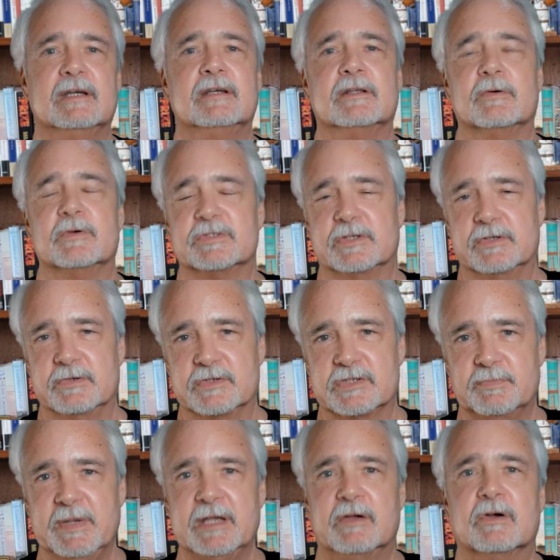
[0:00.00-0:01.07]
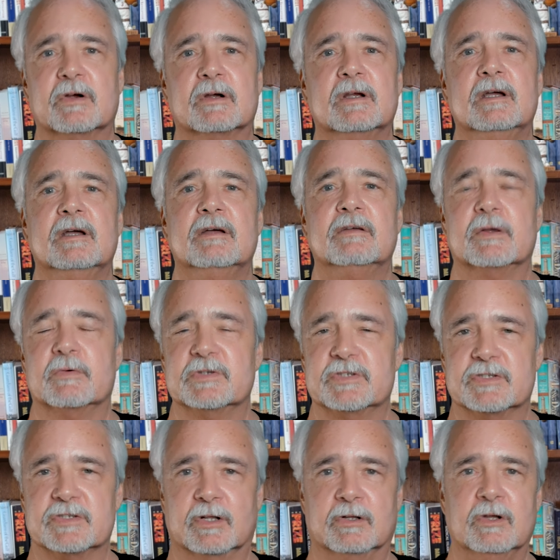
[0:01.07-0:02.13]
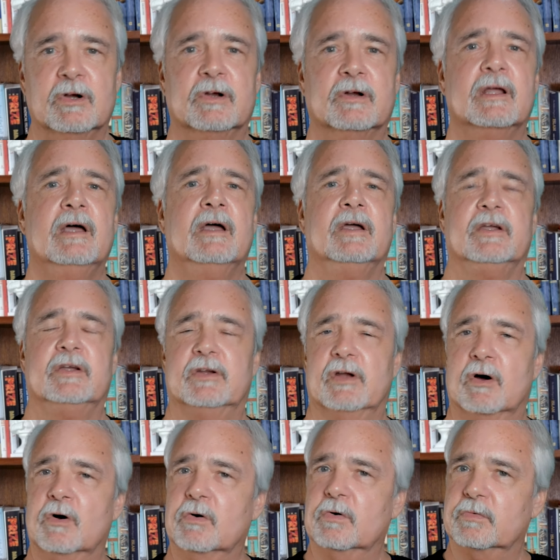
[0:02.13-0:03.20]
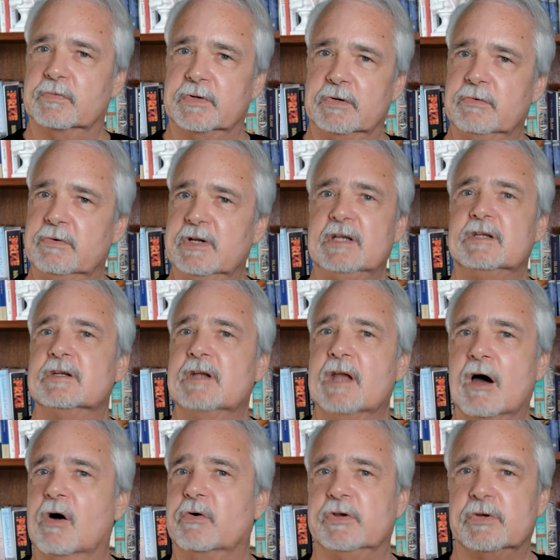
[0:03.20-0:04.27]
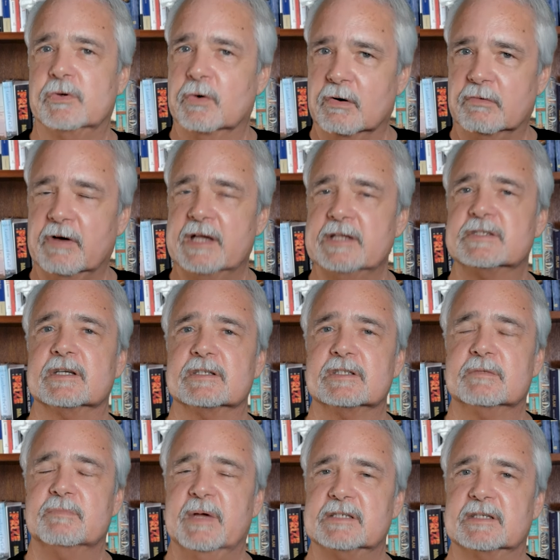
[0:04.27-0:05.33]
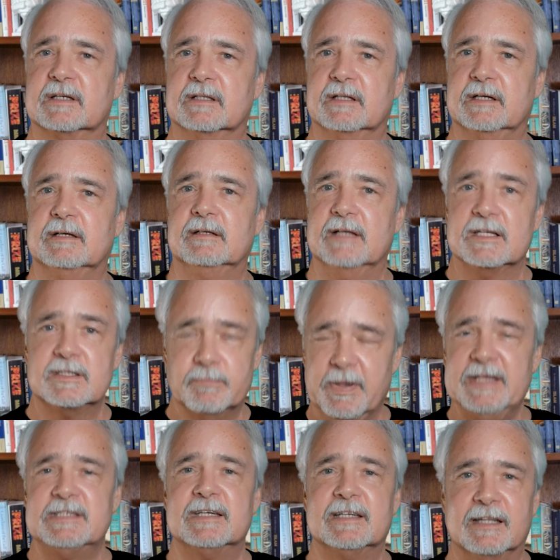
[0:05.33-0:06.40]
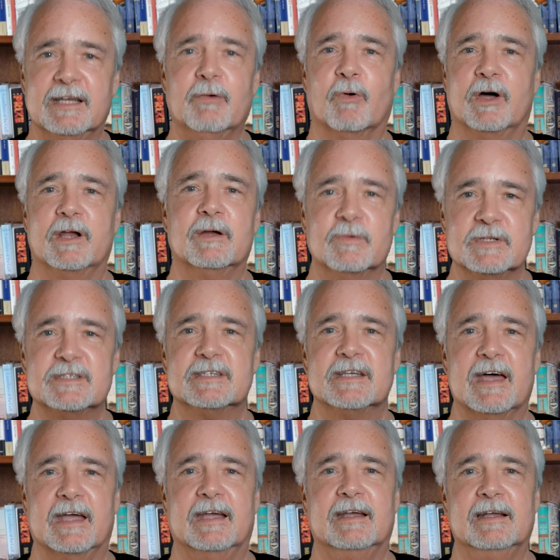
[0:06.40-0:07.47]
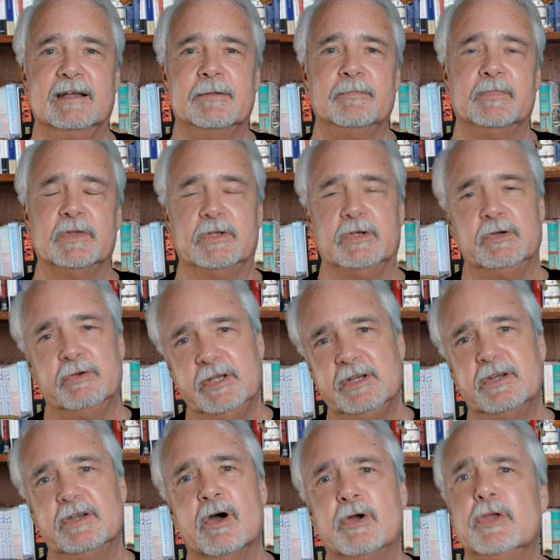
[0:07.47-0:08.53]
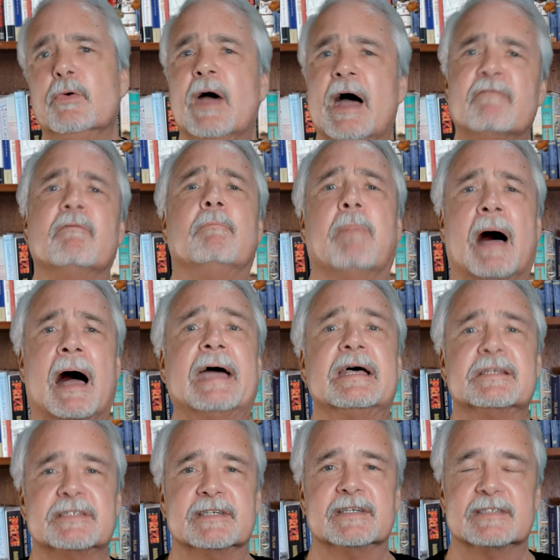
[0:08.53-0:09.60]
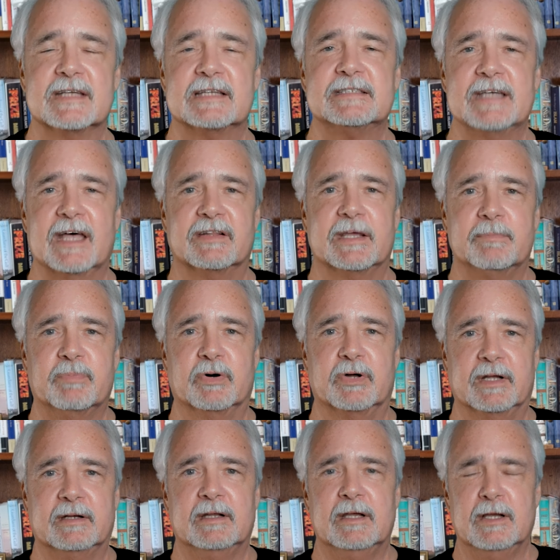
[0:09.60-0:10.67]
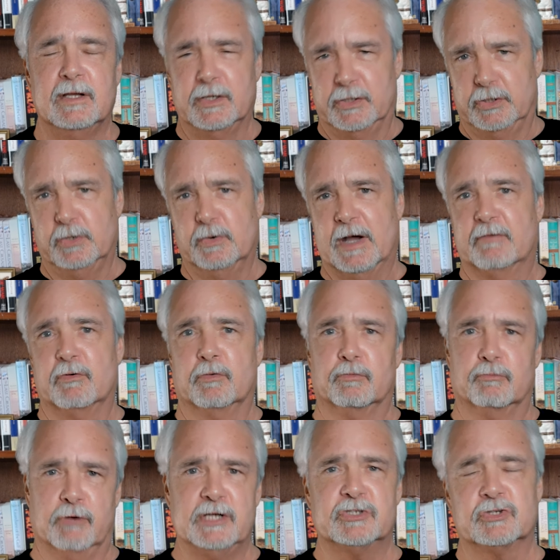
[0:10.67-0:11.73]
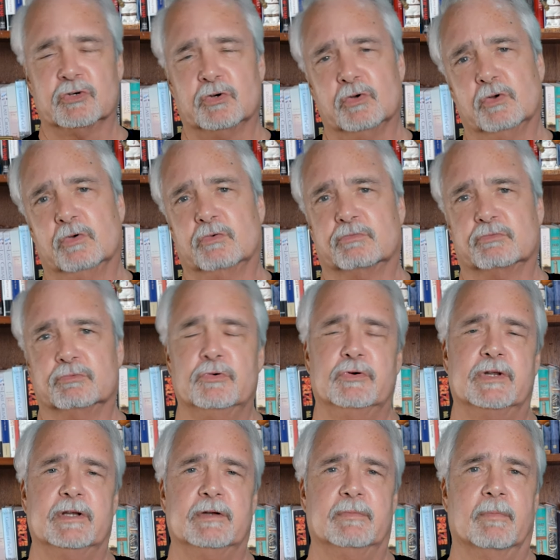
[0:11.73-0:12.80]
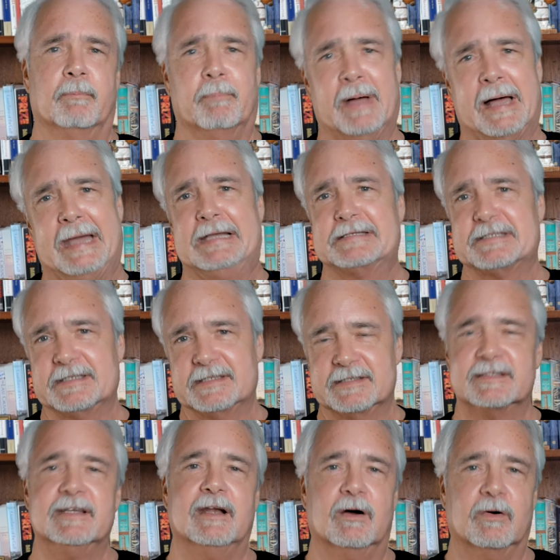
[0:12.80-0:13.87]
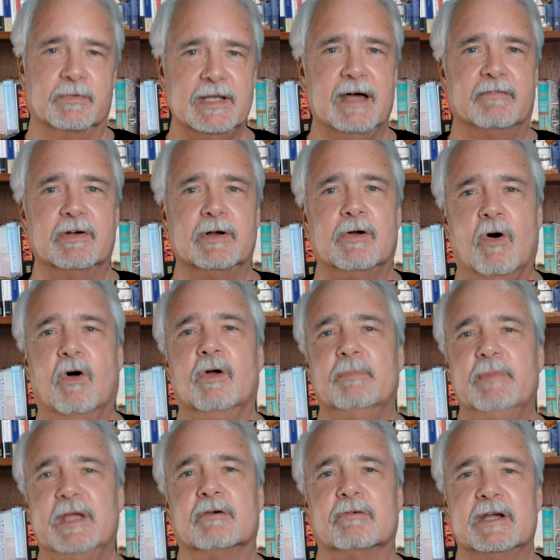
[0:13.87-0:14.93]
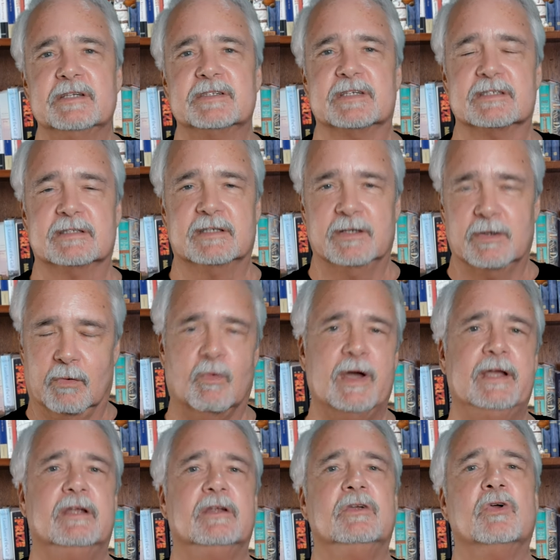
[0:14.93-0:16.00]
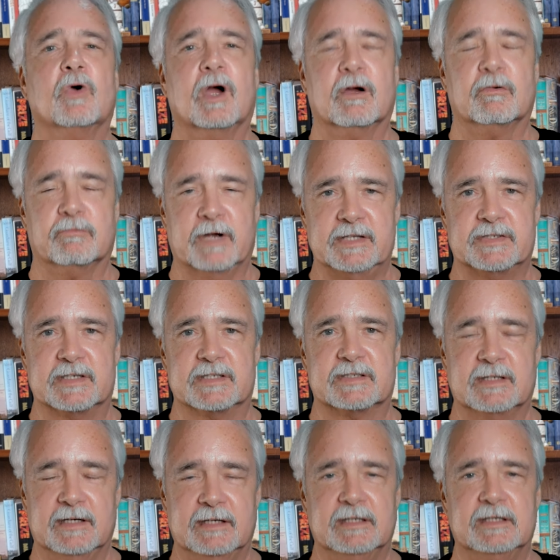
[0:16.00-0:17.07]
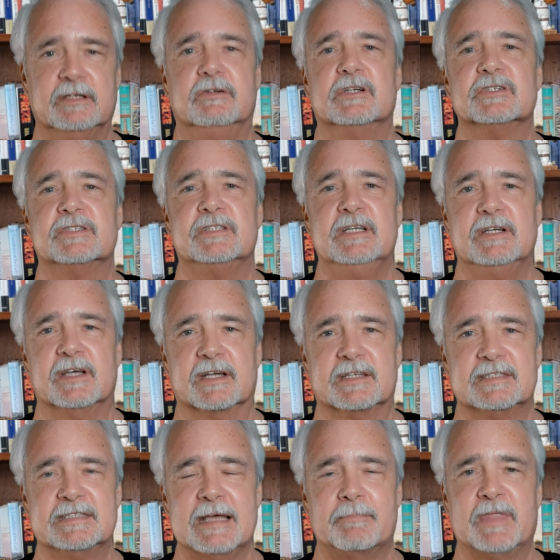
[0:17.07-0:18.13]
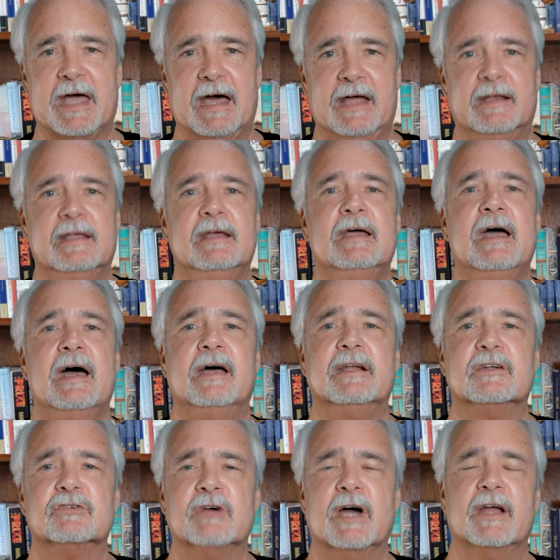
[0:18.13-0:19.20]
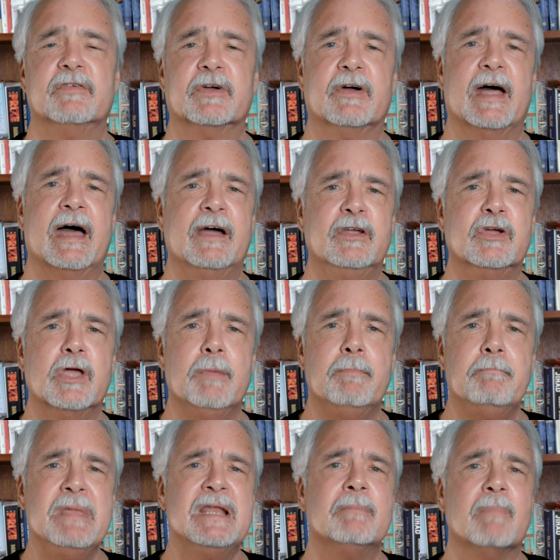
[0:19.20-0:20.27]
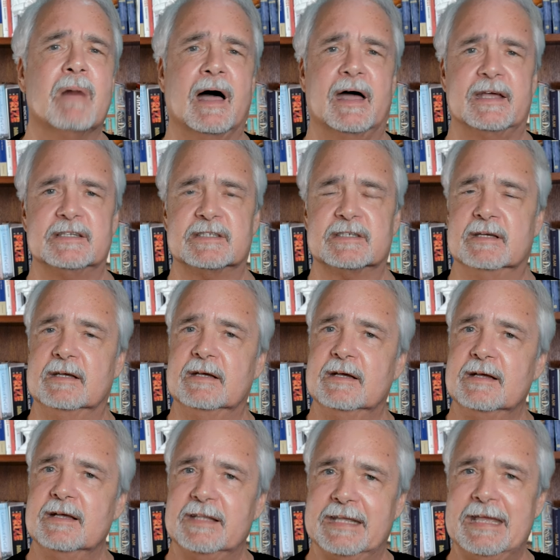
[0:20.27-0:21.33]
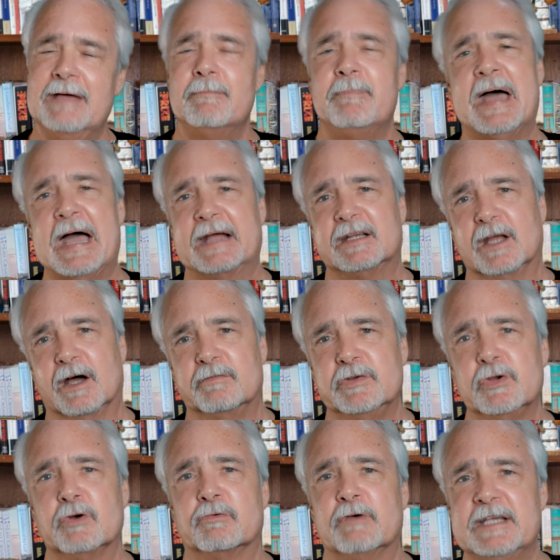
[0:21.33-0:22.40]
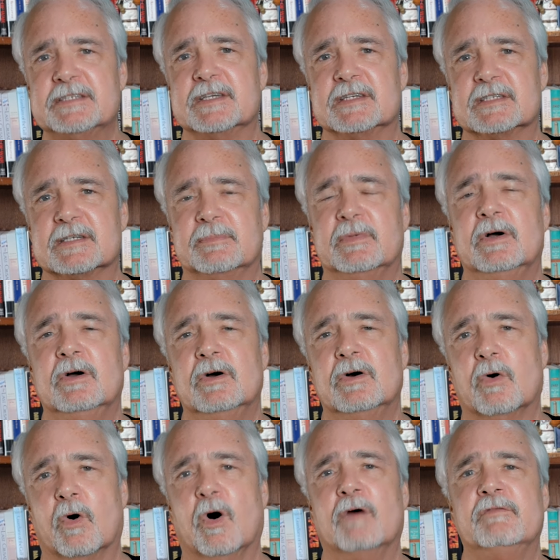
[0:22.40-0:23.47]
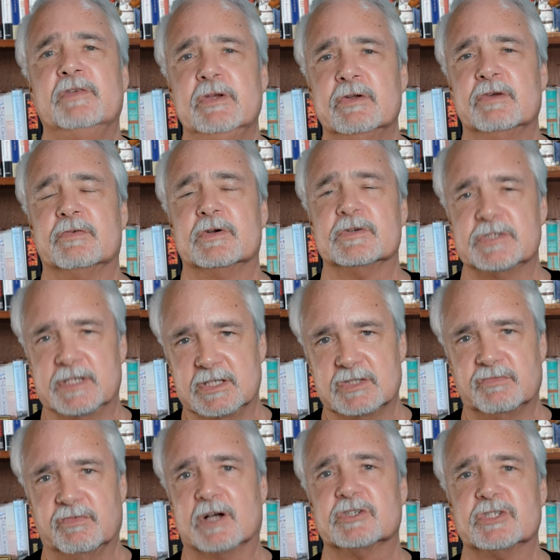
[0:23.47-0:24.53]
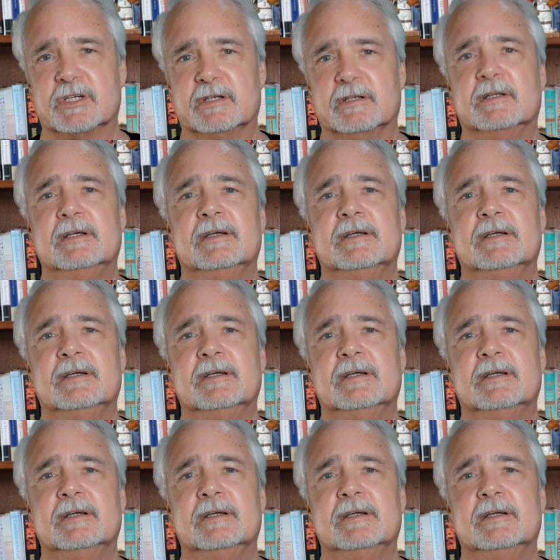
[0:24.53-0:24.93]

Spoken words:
There was a new speaker. There was this alert. You know, you need to know you're a racist, basically. That's basically what it would say. You need to know you have biases. That's how they put it. You have racial rooted biases. You know, yeah, they're calling me a racist. You're white. You're a racist. You just need to accept that and then try to figure out how you can minimize the impact of your racism on the university's function,